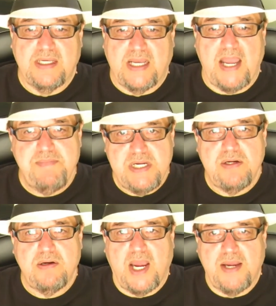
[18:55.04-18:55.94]
I'm
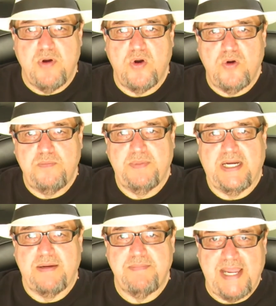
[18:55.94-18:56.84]
here, I'm home,
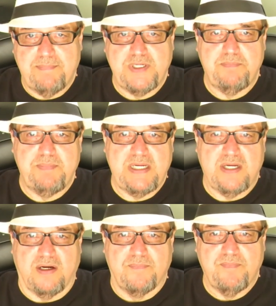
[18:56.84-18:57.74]
and I'm happy to be
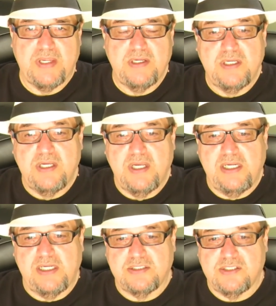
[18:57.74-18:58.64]
here.
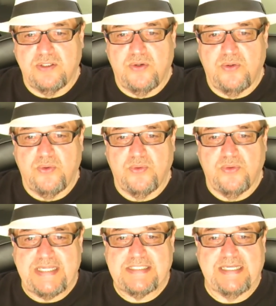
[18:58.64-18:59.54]
And so
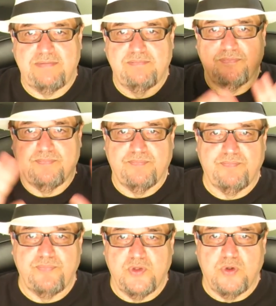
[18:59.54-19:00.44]
that's it.
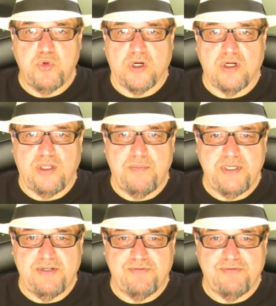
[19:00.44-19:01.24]
No more Colombia